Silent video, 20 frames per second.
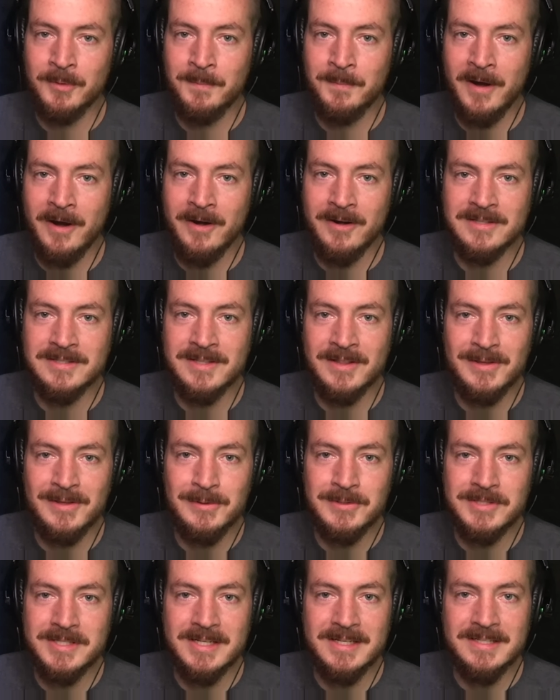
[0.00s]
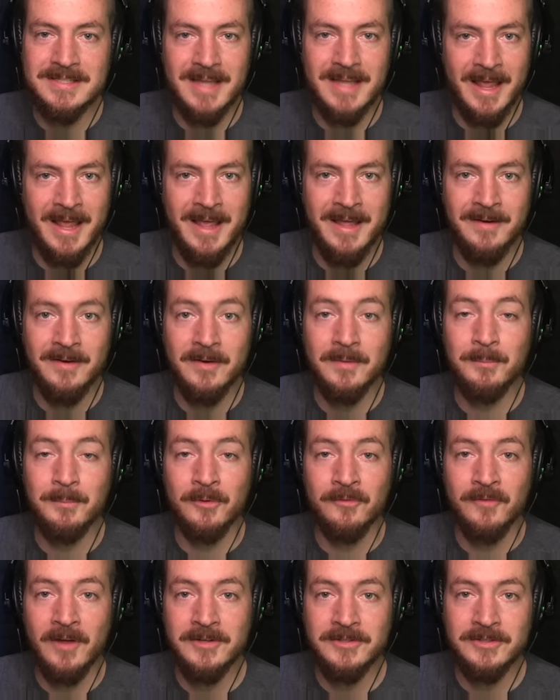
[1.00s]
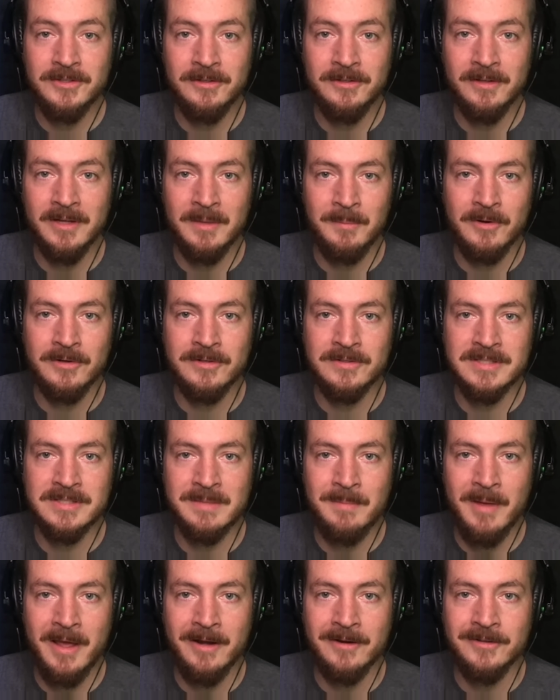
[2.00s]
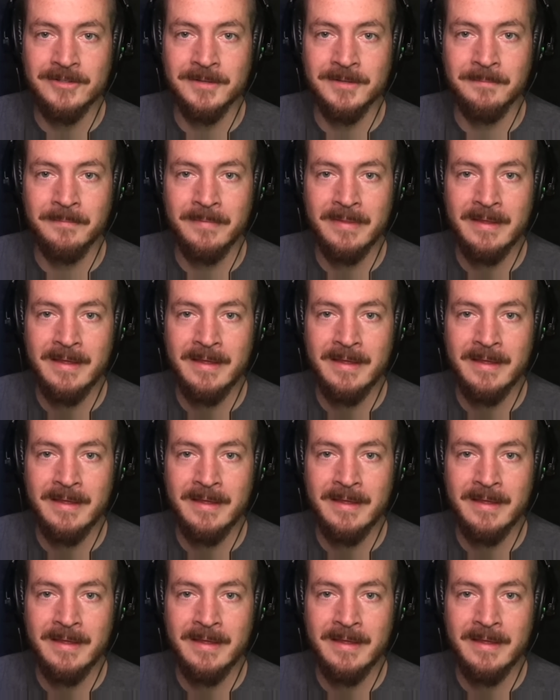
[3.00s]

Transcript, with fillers: preparedness enthusiast, and professional emergency manager.